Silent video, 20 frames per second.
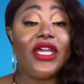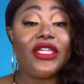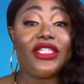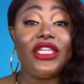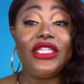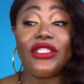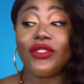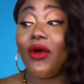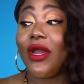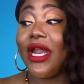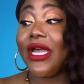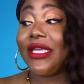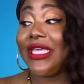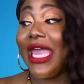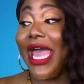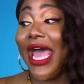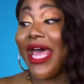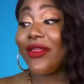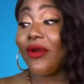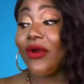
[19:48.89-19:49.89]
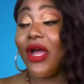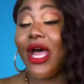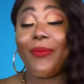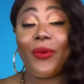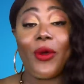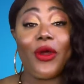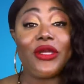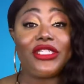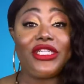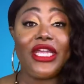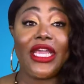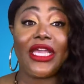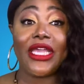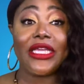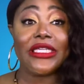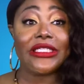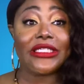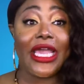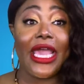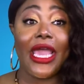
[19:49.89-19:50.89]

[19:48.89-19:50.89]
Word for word: She's going to gather up her chickens.